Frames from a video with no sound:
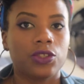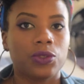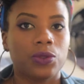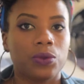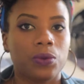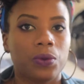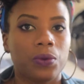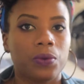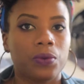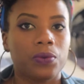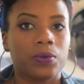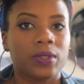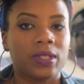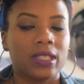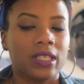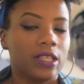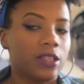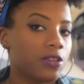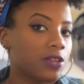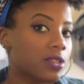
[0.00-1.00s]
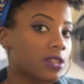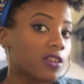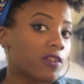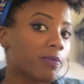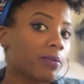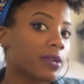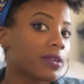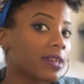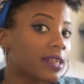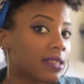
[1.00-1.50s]
you've seen
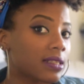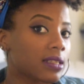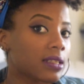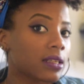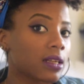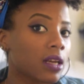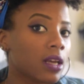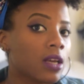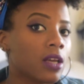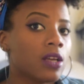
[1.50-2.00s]
yourself progressing.